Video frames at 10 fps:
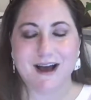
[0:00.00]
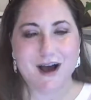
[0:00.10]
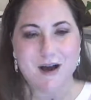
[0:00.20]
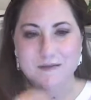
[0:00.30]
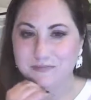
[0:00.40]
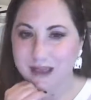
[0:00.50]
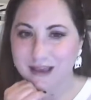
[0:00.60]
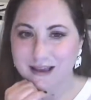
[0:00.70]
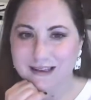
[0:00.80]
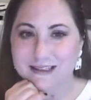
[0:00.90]
Um,
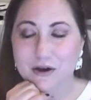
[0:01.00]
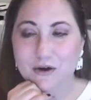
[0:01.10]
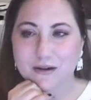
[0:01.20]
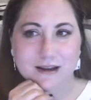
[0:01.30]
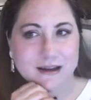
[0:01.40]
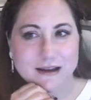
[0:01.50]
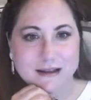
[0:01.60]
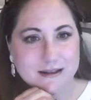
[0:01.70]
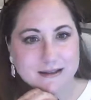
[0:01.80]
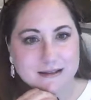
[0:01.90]
so
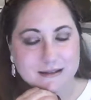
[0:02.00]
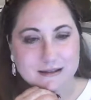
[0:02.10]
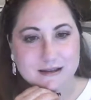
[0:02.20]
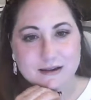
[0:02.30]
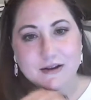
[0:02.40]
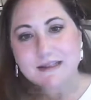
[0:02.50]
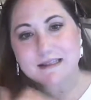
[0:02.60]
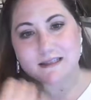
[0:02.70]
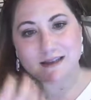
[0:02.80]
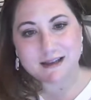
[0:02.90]

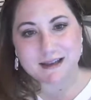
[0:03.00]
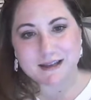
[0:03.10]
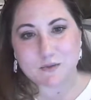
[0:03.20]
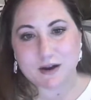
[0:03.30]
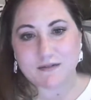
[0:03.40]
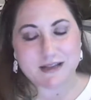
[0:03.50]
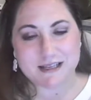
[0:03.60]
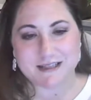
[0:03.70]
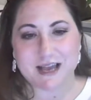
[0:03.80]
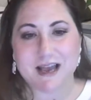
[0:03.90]
it's one of
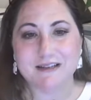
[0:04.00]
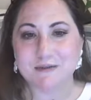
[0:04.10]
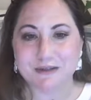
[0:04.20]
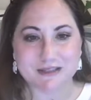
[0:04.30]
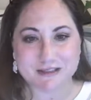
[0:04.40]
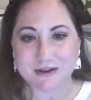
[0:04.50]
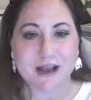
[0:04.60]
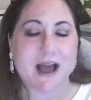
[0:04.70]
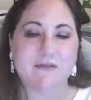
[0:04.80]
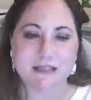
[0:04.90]
these things where we're just going
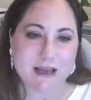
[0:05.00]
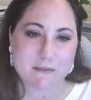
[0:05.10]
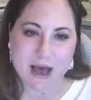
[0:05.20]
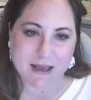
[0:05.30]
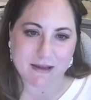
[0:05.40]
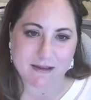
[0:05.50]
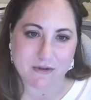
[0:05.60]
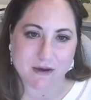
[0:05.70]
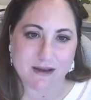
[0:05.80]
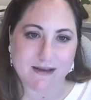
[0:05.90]
to have to get back
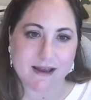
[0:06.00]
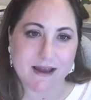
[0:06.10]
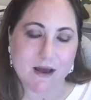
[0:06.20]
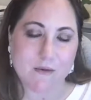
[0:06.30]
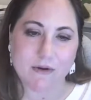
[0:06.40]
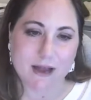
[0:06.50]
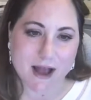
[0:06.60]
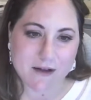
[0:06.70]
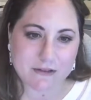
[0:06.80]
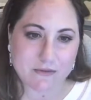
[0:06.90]
into it. We're going to
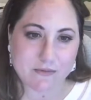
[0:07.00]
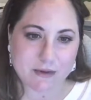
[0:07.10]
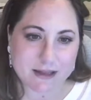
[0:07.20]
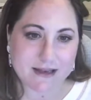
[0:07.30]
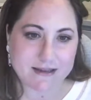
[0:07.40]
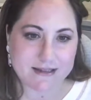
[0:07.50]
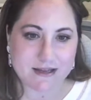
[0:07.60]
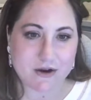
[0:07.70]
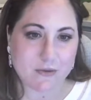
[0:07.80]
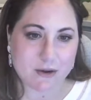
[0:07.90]
have to really
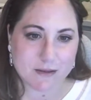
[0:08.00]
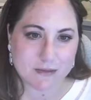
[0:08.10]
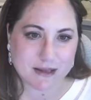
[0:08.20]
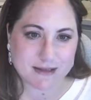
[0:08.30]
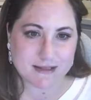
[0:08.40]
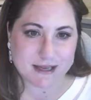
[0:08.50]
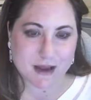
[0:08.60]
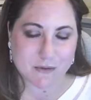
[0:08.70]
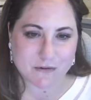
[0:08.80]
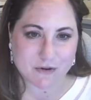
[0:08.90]
consider what it means to
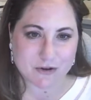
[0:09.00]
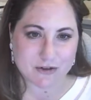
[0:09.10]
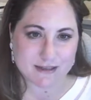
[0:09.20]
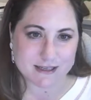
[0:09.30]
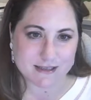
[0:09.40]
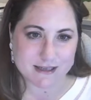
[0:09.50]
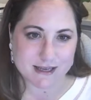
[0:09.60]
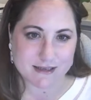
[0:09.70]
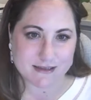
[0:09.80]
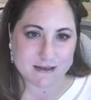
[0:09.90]
get referrals these
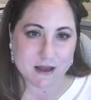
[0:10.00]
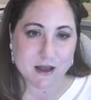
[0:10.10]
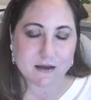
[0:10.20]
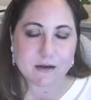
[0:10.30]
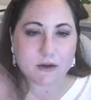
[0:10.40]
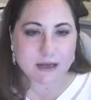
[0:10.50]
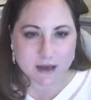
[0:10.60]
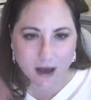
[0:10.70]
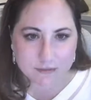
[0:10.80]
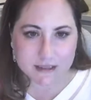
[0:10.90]
days. Now, when it
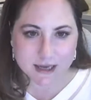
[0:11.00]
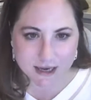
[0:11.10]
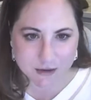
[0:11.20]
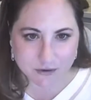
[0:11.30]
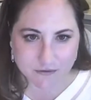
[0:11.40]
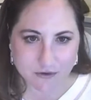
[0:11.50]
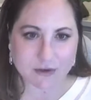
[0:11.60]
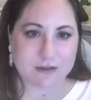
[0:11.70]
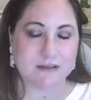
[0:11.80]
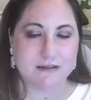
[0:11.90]
comes to getting
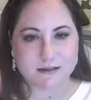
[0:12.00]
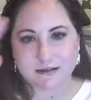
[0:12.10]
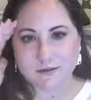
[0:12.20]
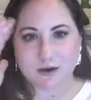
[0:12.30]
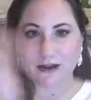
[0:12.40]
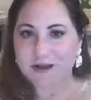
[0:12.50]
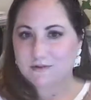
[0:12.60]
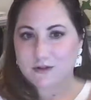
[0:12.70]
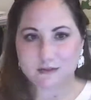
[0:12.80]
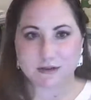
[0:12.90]
referrals, and this is where I kind of
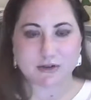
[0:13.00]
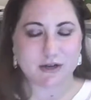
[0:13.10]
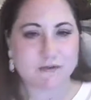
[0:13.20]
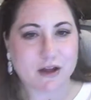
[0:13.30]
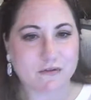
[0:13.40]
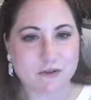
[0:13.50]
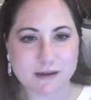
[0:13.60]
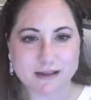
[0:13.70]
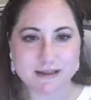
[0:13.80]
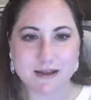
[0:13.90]
lost my train of thought a few
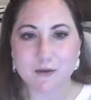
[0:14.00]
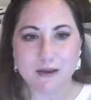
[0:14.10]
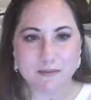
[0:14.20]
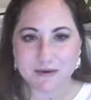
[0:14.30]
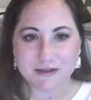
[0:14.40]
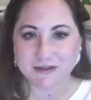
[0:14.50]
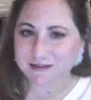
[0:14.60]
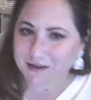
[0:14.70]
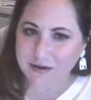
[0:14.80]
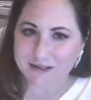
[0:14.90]
minutes ago. Maybe you didn't
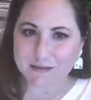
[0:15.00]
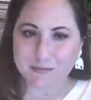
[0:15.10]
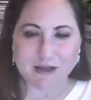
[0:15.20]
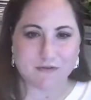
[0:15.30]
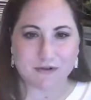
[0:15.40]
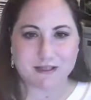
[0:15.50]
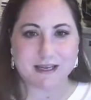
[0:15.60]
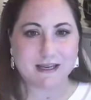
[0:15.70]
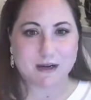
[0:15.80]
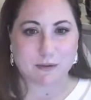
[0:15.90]
notice, but if you
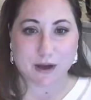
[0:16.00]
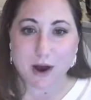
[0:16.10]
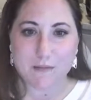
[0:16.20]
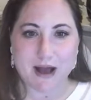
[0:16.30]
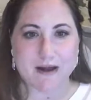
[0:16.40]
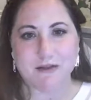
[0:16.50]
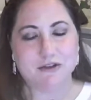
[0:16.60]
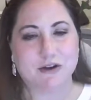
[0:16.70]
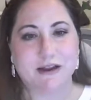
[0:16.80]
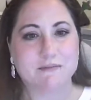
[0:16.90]
did, here we are back on the
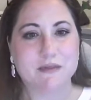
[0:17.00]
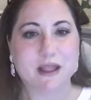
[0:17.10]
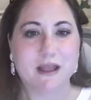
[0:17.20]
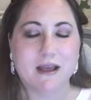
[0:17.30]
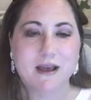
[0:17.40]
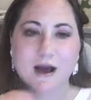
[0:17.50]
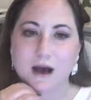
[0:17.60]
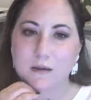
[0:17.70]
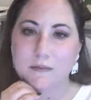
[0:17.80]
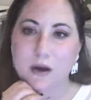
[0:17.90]
train.
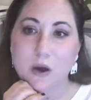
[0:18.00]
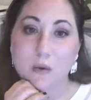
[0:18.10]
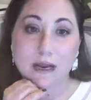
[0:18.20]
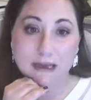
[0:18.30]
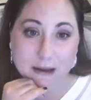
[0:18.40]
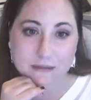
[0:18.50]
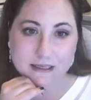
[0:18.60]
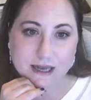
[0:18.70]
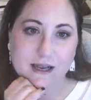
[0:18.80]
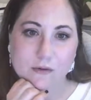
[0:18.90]
When it comes to
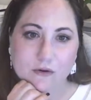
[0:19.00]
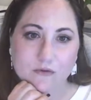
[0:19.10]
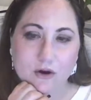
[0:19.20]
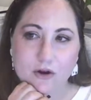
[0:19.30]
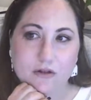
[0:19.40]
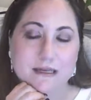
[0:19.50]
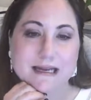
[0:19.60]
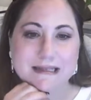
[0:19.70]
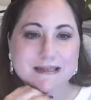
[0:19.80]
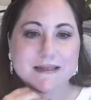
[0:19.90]
getting referrals,
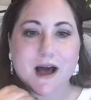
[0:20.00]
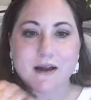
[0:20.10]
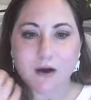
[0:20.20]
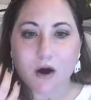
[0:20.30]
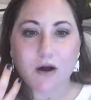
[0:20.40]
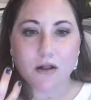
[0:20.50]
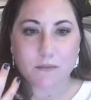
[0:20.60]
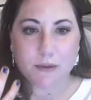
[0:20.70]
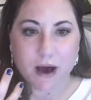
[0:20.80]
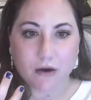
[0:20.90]
it's not all
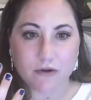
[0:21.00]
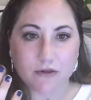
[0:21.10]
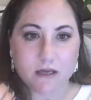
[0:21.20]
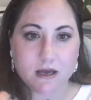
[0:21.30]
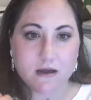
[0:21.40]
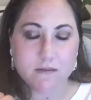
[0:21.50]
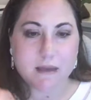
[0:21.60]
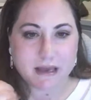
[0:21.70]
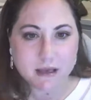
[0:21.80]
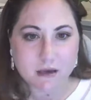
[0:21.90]
about
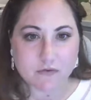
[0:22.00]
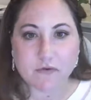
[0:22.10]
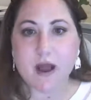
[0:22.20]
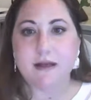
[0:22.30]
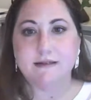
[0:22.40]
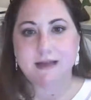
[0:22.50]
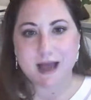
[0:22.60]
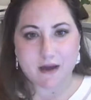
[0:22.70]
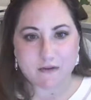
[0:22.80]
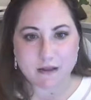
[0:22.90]
making your friends and
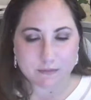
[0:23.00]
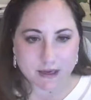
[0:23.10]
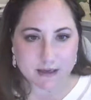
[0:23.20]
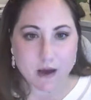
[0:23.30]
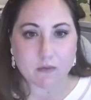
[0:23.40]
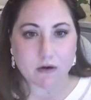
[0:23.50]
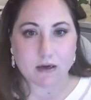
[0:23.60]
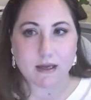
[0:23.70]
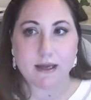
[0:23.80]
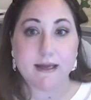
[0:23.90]
having the big network.
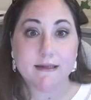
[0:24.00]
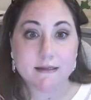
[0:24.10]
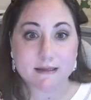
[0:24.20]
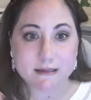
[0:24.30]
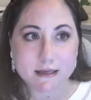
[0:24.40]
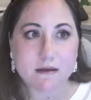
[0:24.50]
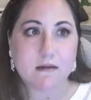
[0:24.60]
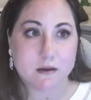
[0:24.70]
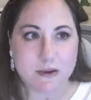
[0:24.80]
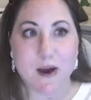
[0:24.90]
It's still
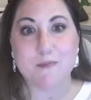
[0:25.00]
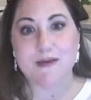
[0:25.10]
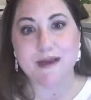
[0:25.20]
about